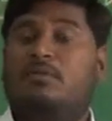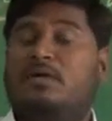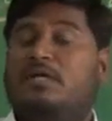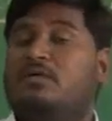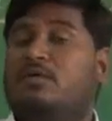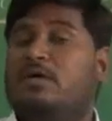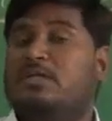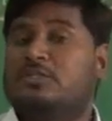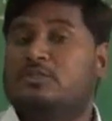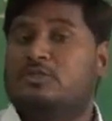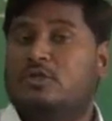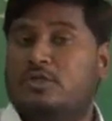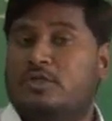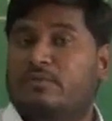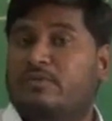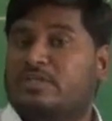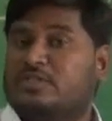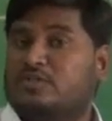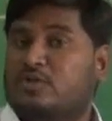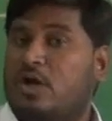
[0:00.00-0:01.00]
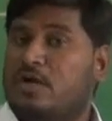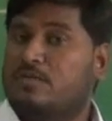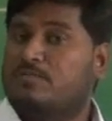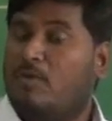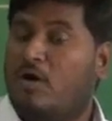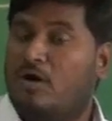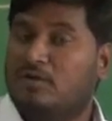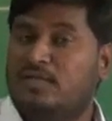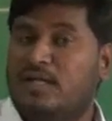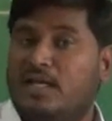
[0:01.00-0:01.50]
but he was not
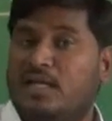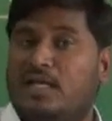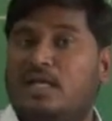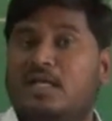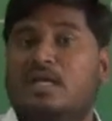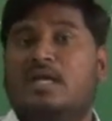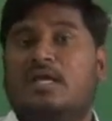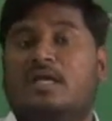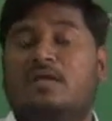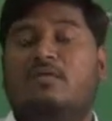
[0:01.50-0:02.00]
bothering.